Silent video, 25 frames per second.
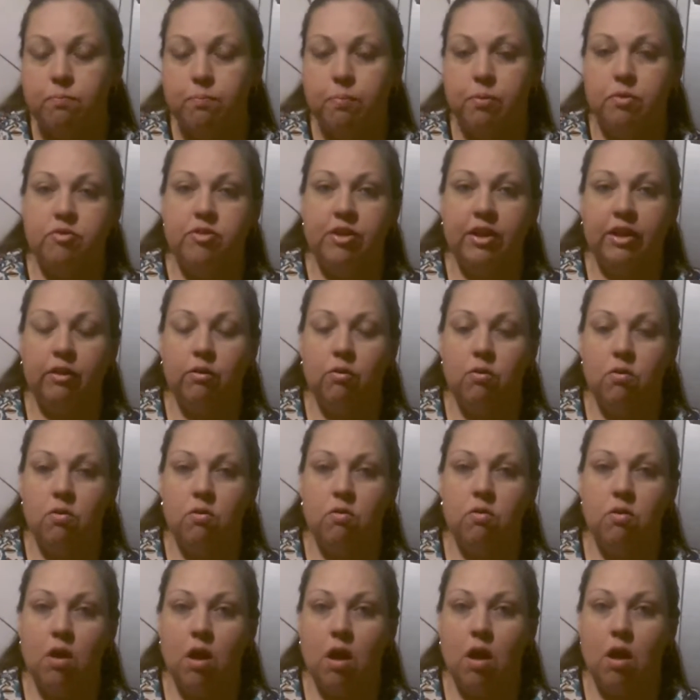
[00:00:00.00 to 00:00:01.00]

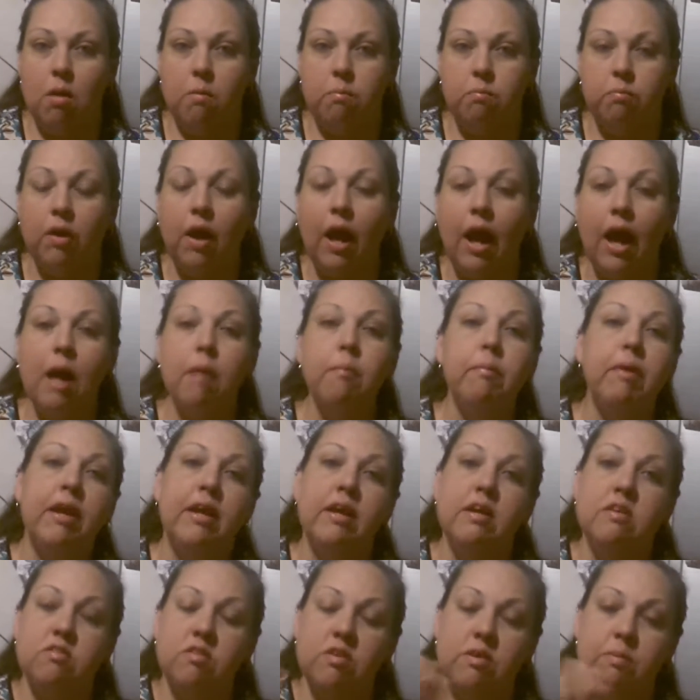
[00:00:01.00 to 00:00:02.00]
particular
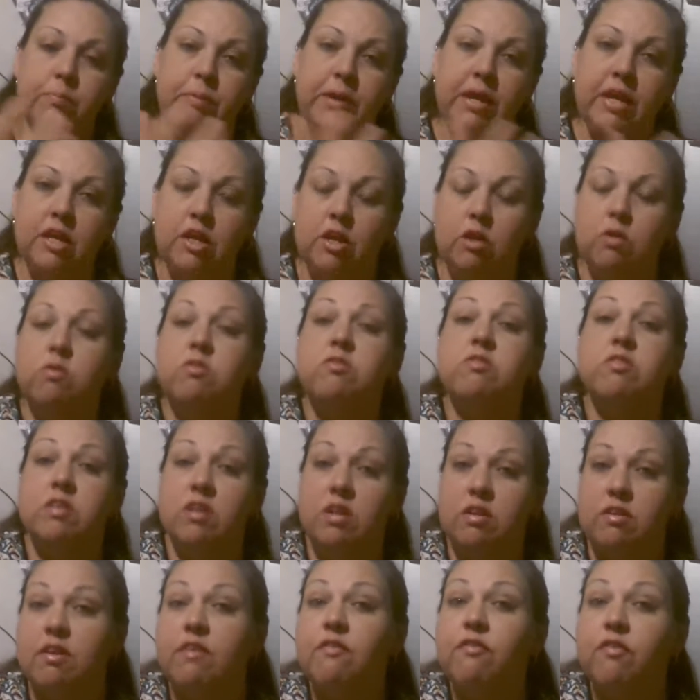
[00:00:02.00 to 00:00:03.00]
comment is being used
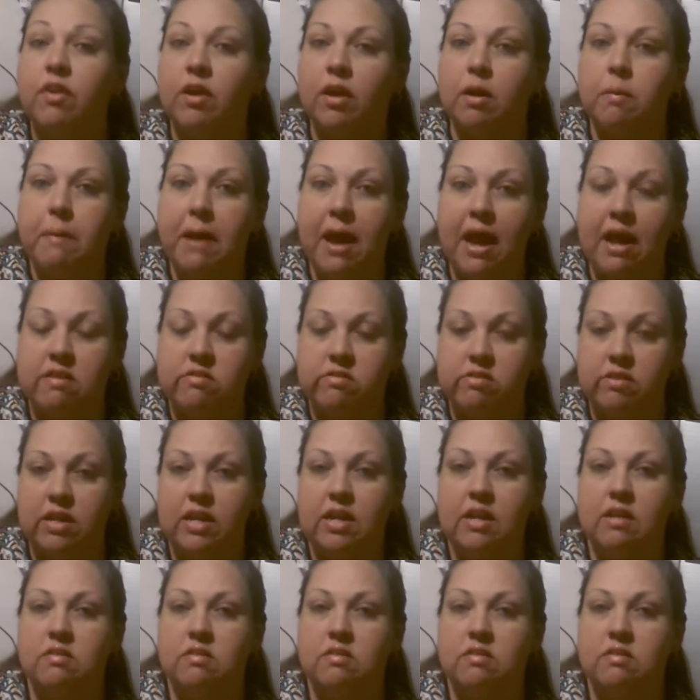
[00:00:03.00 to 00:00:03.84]
in a different capacity,